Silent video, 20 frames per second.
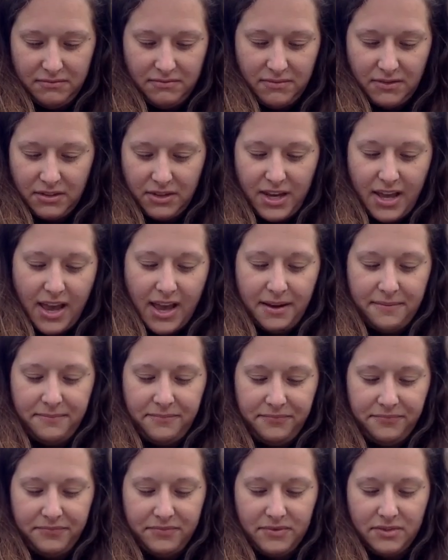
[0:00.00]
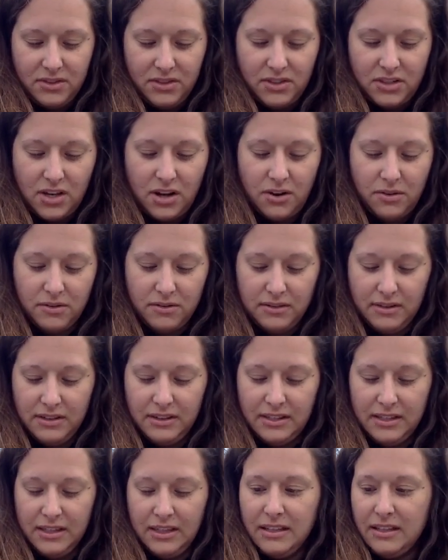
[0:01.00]
Okay, so
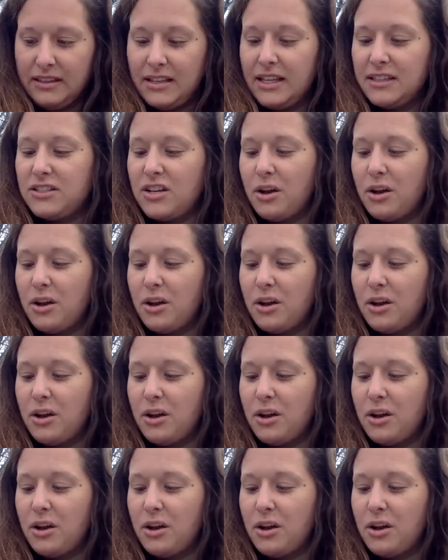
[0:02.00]
that's